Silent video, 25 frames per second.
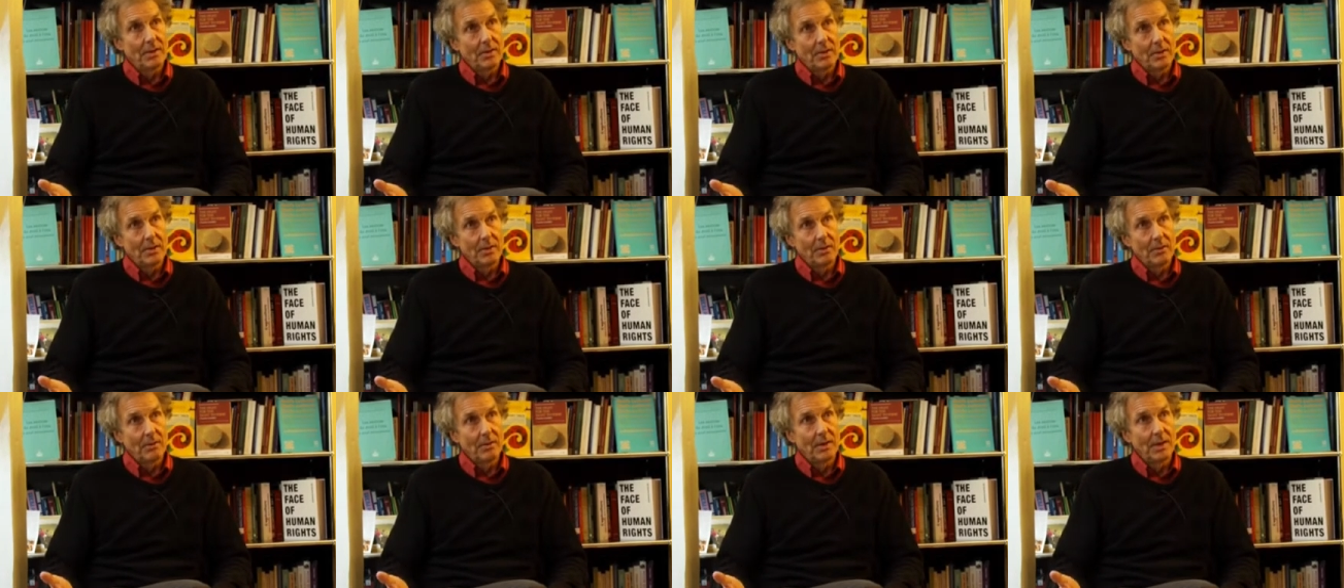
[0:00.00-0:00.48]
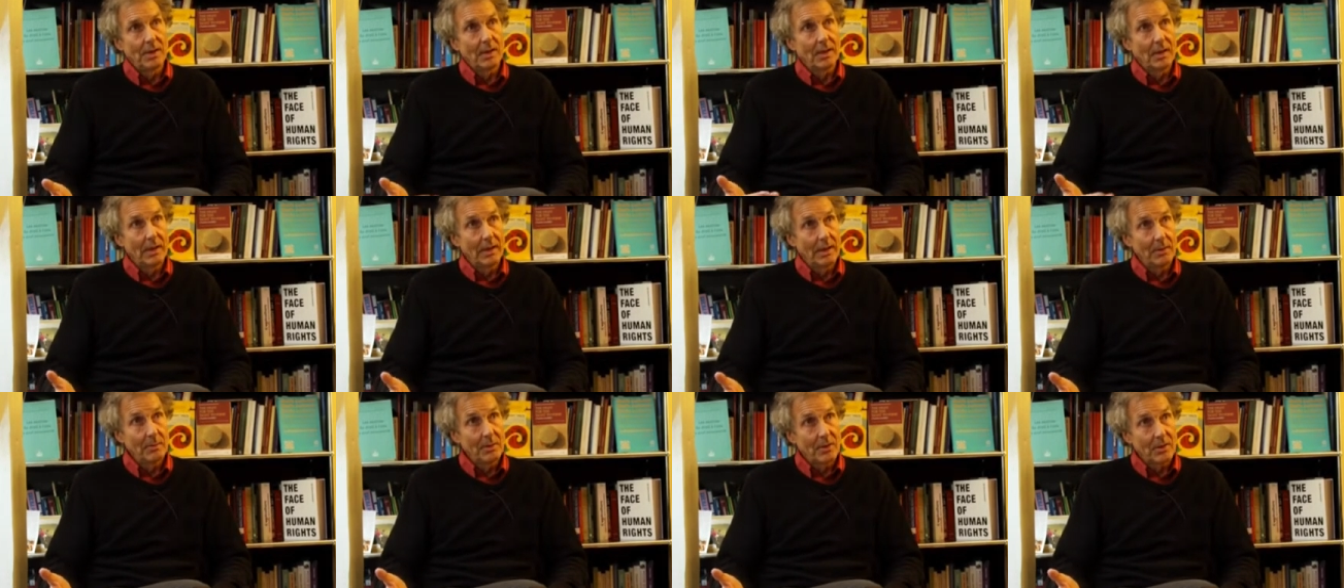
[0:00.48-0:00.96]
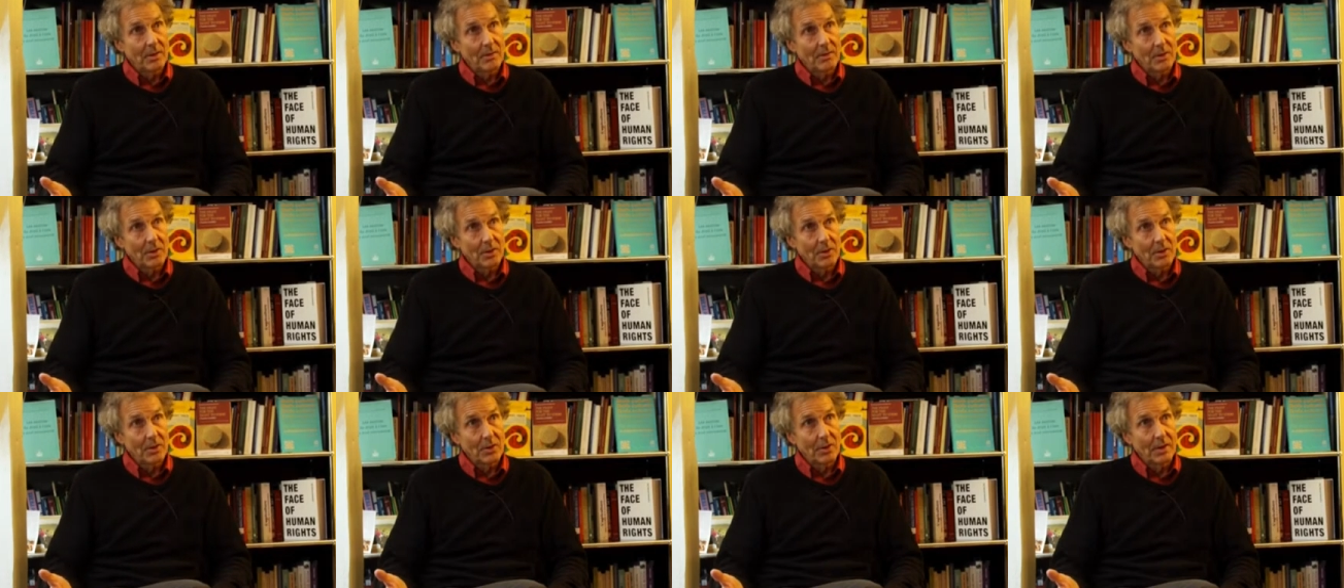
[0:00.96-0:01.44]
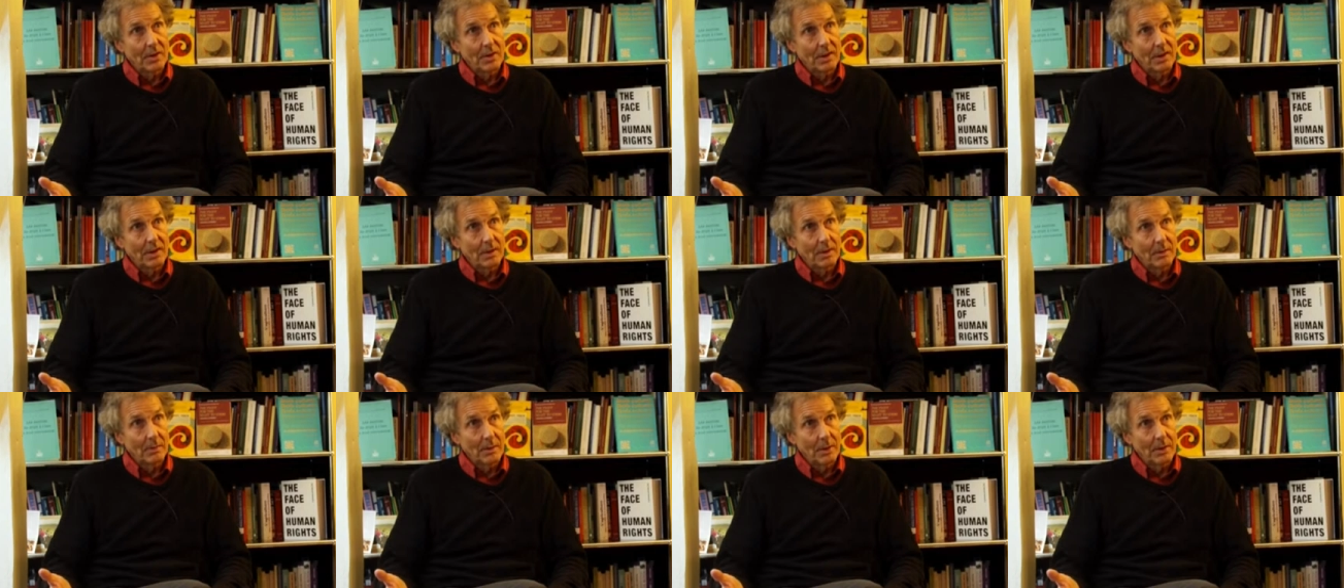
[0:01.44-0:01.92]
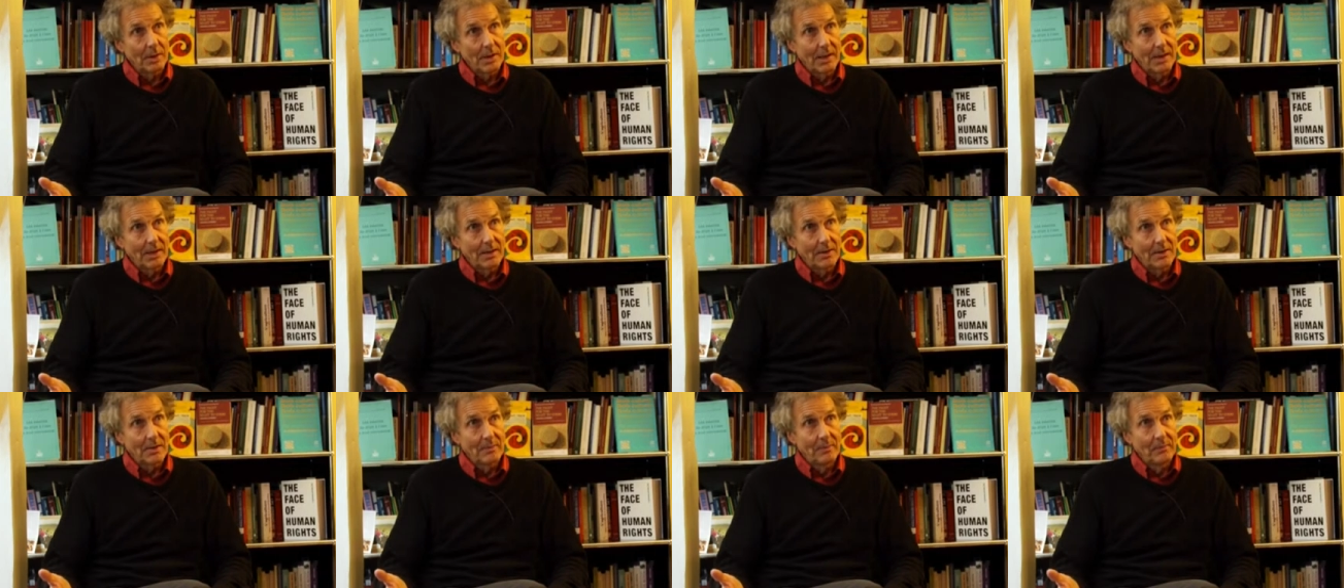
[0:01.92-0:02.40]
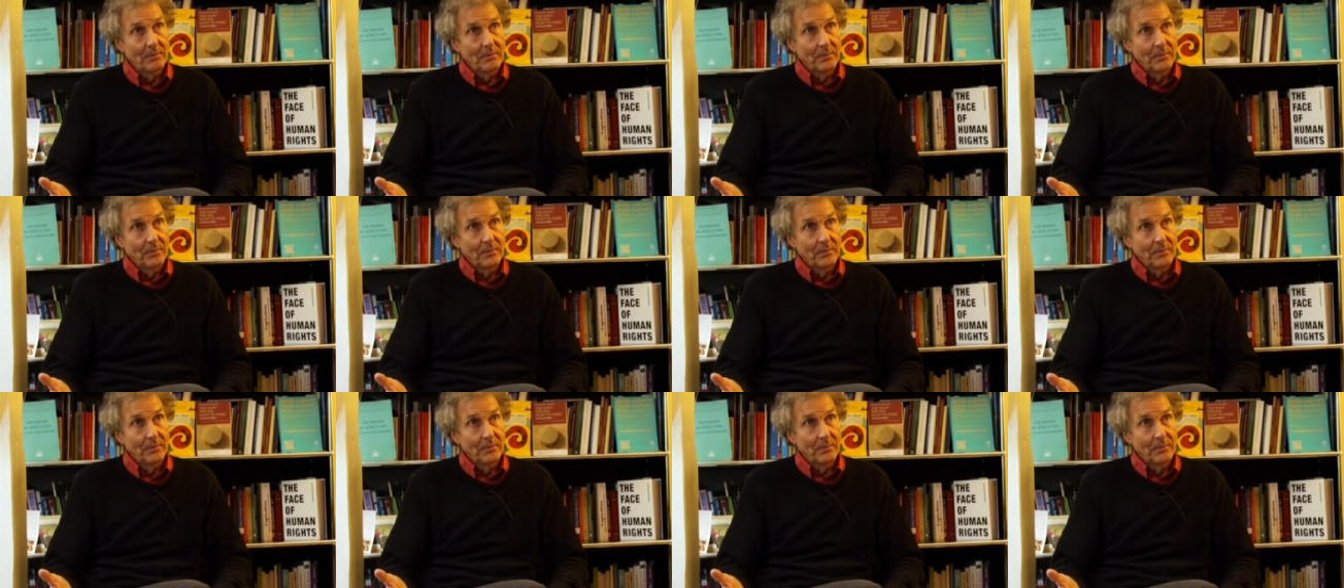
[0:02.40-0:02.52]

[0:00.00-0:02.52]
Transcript: to the claimants of social and economic rights